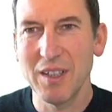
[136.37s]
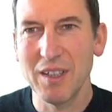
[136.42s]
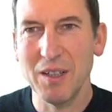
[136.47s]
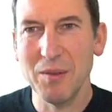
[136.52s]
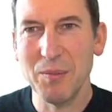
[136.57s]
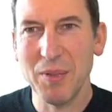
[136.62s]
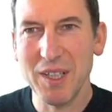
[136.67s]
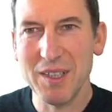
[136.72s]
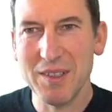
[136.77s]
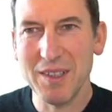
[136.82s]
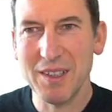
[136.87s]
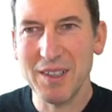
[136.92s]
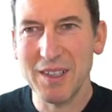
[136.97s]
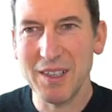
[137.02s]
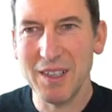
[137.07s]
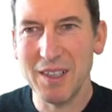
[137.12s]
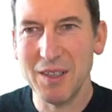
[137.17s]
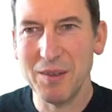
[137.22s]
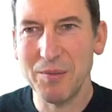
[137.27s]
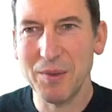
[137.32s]
And
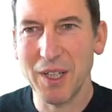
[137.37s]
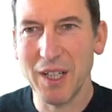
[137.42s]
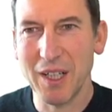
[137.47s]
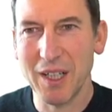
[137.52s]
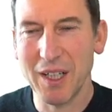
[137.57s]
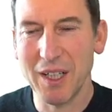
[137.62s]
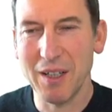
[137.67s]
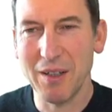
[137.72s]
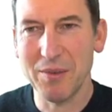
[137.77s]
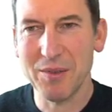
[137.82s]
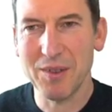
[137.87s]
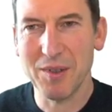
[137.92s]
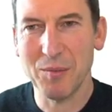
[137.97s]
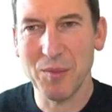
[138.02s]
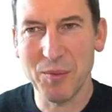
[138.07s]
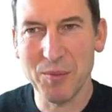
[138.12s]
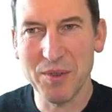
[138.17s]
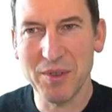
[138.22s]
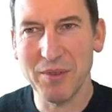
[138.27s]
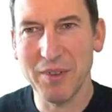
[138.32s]
basically we have
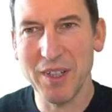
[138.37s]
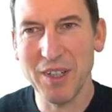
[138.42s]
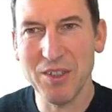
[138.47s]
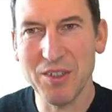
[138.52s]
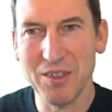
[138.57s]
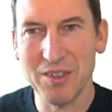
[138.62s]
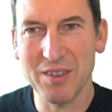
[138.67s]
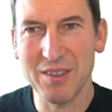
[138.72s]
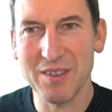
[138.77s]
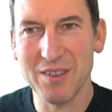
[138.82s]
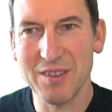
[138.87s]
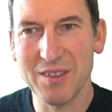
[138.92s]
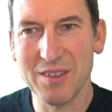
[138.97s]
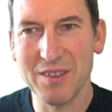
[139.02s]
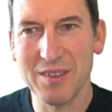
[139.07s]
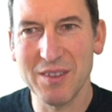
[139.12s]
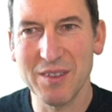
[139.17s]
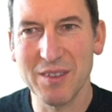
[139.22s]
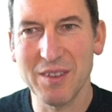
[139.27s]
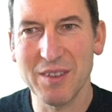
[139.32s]
some
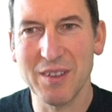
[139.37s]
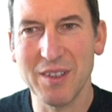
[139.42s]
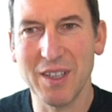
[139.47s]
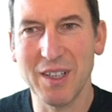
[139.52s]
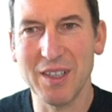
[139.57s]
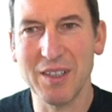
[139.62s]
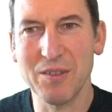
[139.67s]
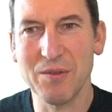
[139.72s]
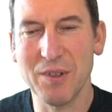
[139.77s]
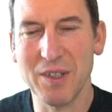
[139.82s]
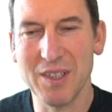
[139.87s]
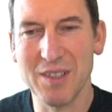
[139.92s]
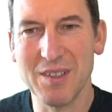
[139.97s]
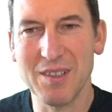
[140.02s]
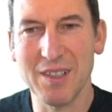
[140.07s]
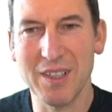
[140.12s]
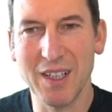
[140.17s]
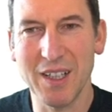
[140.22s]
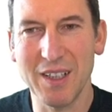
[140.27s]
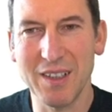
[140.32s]
observations that
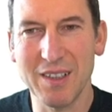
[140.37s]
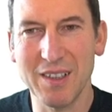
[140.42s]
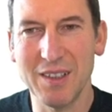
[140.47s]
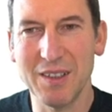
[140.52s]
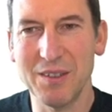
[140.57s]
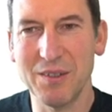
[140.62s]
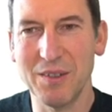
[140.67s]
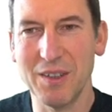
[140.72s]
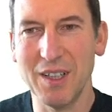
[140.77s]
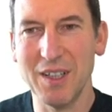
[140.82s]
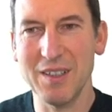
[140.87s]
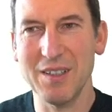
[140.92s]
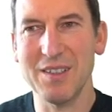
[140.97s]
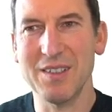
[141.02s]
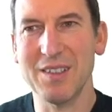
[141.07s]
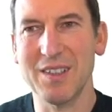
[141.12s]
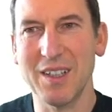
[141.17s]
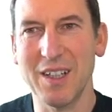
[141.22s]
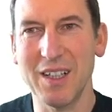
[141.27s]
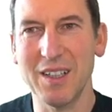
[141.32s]
translate into a hidden
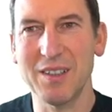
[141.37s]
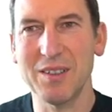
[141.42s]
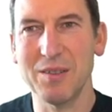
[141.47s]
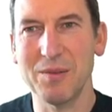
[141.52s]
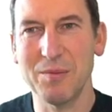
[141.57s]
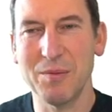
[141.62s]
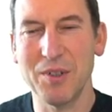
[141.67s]
state,